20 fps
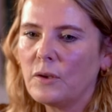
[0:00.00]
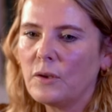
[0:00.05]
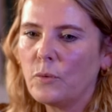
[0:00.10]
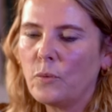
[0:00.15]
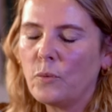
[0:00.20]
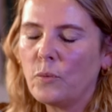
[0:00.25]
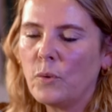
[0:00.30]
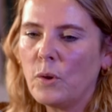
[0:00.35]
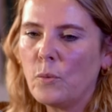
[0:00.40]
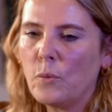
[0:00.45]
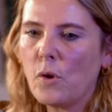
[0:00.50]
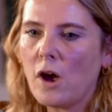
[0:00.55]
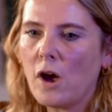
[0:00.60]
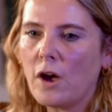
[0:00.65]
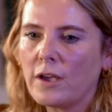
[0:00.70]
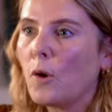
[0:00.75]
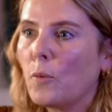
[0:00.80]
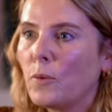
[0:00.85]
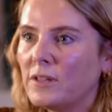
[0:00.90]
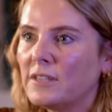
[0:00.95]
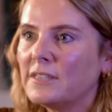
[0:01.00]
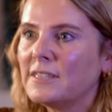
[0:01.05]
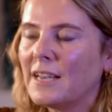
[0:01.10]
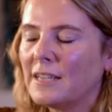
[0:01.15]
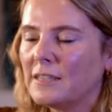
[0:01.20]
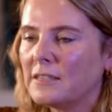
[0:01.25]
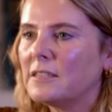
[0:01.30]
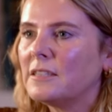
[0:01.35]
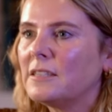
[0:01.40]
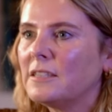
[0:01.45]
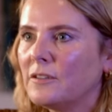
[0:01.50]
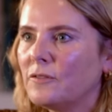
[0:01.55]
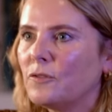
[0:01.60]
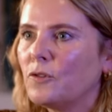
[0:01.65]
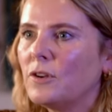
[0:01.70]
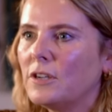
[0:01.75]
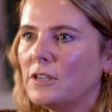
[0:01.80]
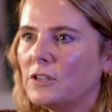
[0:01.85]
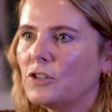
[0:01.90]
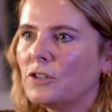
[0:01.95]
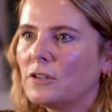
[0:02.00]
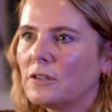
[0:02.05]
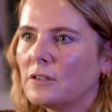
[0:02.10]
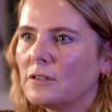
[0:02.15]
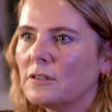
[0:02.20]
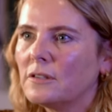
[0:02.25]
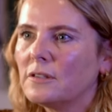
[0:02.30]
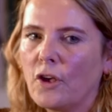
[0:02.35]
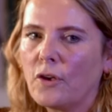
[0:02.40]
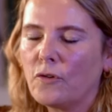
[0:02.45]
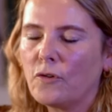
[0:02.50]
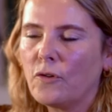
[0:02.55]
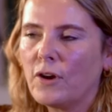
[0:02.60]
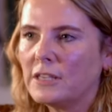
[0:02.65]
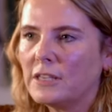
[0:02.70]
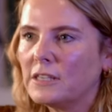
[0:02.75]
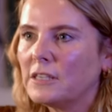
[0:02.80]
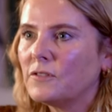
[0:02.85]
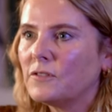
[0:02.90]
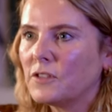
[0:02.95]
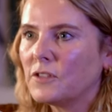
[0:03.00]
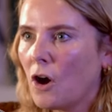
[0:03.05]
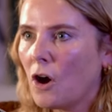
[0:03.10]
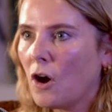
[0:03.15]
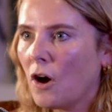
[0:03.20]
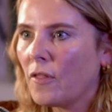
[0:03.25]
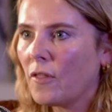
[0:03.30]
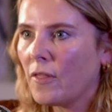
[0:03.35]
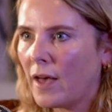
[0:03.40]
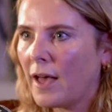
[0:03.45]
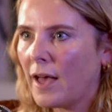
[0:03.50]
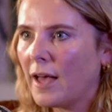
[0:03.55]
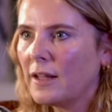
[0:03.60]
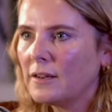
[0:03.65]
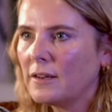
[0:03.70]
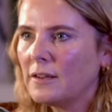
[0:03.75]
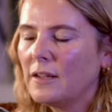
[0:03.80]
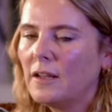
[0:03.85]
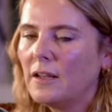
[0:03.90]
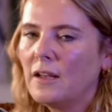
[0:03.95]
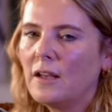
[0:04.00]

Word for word: We work with sensitive creatures. Creatives are that.